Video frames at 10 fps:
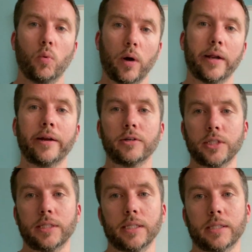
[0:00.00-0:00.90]
what energy
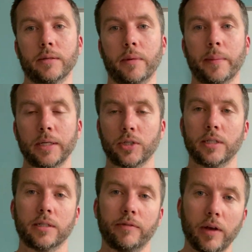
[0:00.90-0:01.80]
system am I trying
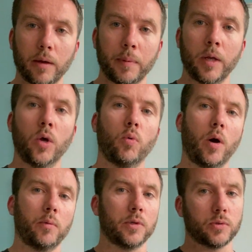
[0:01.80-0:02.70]
to develop,
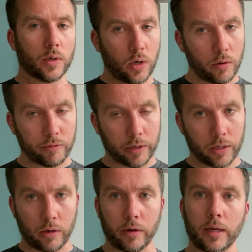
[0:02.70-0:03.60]
what one's recovering
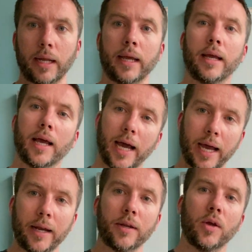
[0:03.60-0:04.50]
currently,
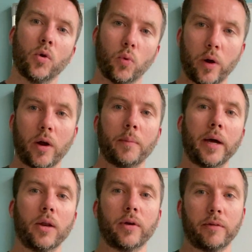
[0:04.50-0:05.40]
and where am I
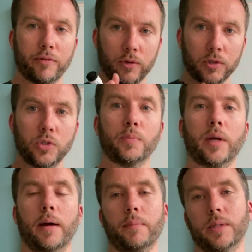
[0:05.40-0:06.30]
looking for those
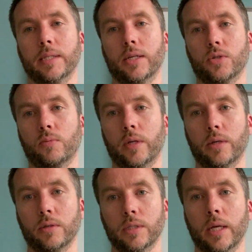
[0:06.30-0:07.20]
supercompensation
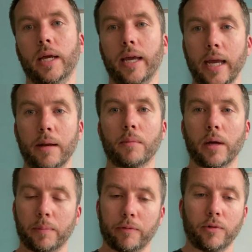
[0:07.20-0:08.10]
windows in my
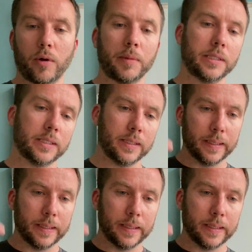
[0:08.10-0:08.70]
performance.